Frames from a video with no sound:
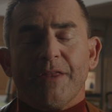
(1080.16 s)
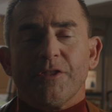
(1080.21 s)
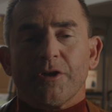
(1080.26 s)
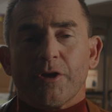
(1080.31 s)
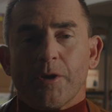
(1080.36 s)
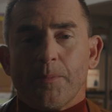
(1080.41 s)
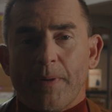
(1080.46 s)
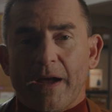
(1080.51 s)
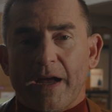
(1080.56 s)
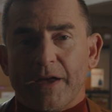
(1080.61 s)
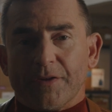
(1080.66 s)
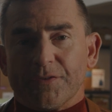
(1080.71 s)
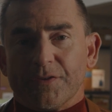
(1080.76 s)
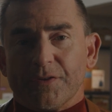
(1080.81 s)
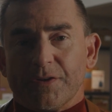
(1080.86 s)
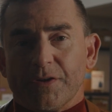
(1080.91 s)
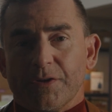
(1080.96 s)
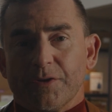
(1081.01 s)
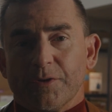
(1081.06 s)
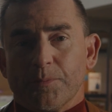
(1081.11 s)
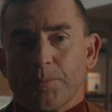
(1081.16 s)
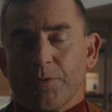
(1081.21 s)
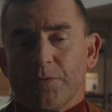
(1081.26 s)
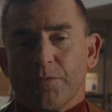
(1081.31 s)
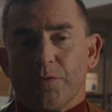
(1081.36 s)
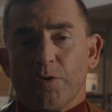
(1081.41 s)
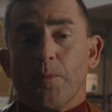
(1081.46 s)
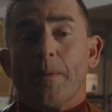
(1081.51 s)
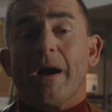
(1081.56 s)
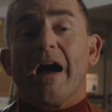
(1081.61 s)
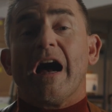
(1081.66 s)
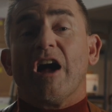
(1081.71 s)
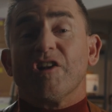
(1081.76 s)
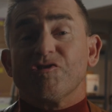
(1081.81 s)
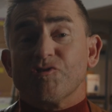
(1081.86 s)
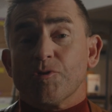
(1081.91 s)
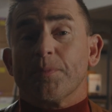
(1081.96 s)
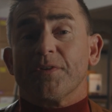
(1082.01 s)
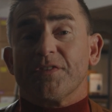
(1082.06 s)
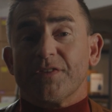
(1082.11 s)
the capacity to perform
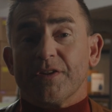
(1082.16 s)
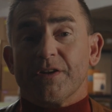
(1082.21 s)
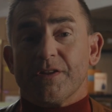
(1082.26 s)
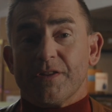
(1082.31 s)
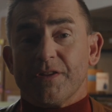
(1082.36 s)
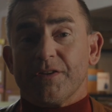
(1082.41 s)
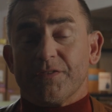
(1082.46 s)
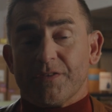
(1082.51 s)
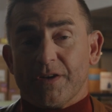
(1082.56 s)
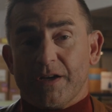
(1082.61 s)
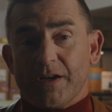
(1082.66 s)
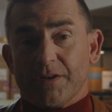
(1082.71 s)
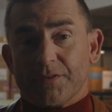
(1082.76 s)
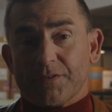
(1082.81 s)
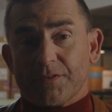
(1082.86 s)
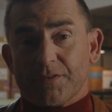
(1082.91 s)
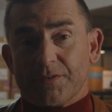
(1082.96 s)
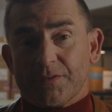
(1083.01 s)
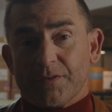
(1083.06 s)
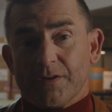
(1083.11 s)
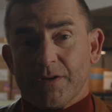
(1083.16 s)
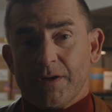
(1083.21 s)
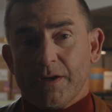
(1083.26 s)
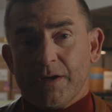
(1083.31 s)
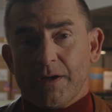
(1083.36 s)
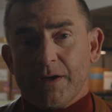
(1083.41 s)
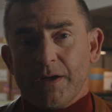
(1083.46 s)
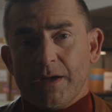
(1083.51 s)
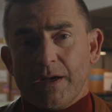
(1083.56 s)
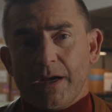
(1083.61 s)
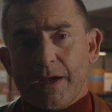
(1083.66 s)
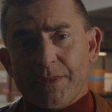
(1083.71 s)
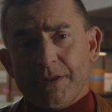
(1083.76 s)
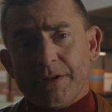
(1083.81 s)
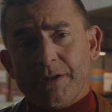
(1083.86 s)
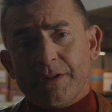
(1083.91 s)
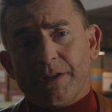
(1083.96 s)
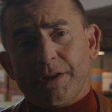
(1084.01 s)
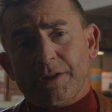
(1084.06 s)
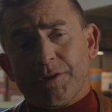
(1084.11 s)
100% of these tasks. And then
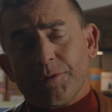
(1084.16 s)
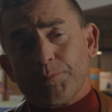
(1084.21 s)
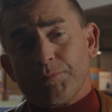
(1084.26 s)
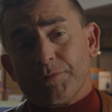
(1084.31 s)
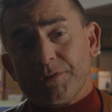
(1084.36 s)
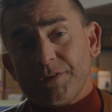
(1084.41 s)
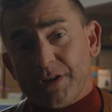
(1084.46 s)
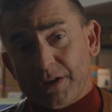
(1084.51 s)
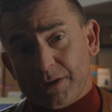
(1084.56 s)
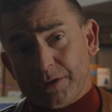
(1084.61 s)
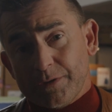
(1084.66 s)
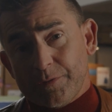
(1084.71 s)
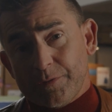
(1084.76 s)
it needs protective